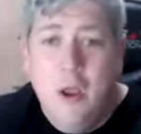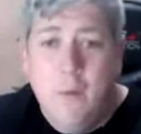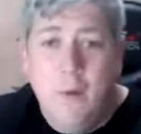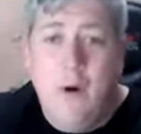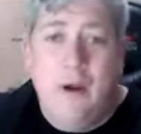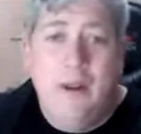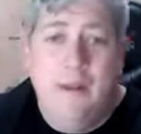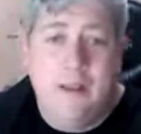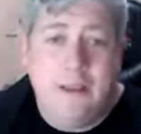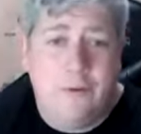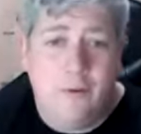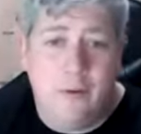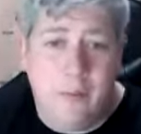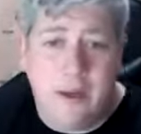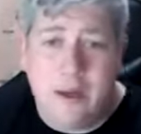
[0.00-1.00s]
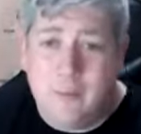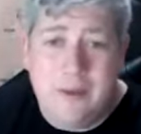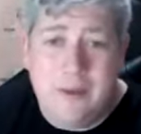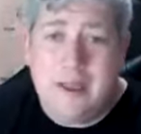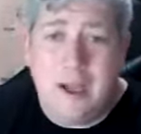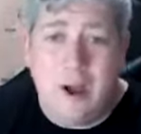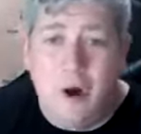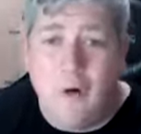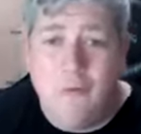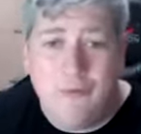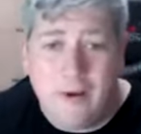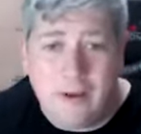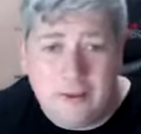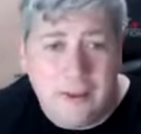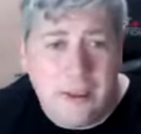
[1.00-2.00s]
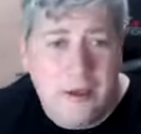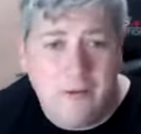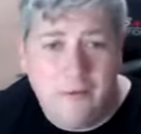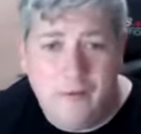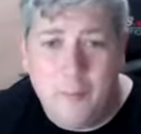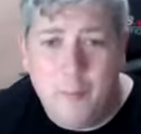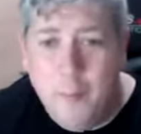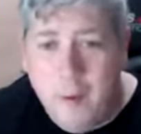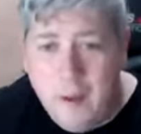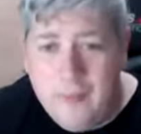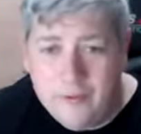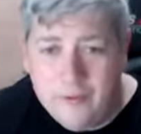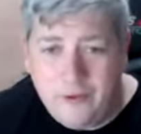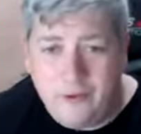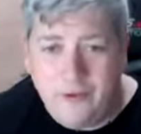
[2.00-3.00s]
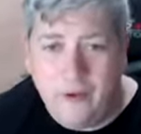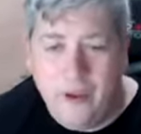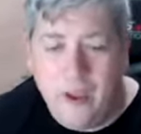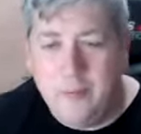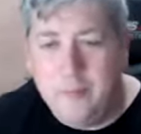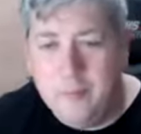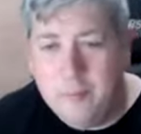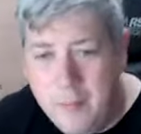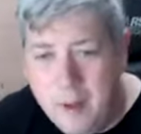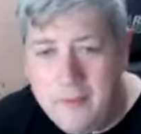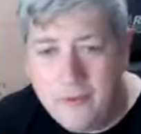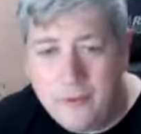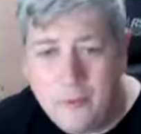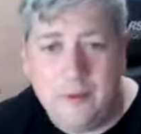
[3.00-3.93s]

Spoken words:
We're not in this for the money. We didn't take offerings for months and months.